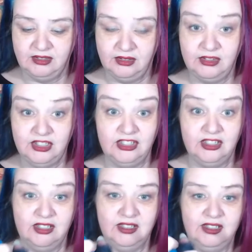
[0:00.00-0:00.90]
So I'm just
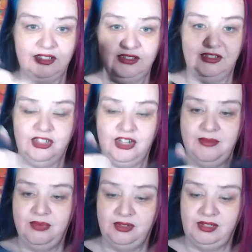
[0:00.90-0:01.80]
going to try
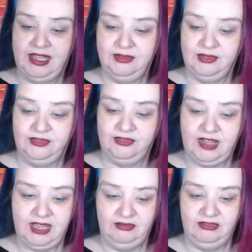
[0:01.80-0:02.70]
and pull out
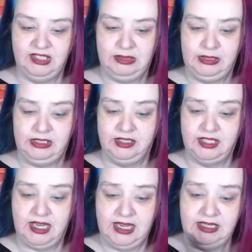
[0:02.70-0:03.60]
five similar
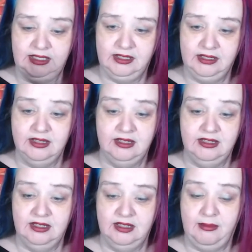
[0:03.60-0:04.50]
sized
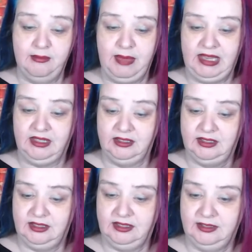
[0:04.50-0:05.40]

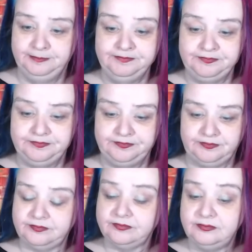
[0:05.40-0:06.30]
bits.
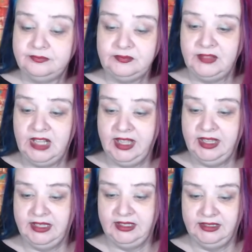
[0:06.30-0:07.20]

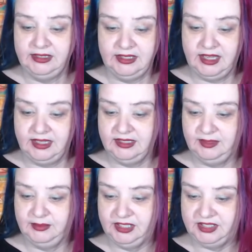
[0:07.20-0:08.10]
And yeah,
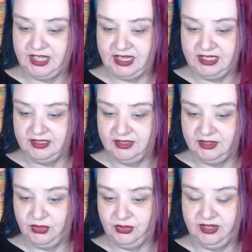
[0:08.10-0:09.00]
similar sized is
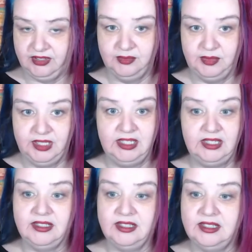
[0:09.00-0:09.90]
not going to be
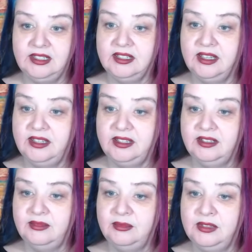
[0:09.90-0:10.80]
easy.
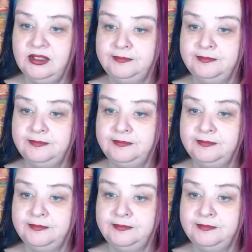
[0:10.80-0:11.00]
Um,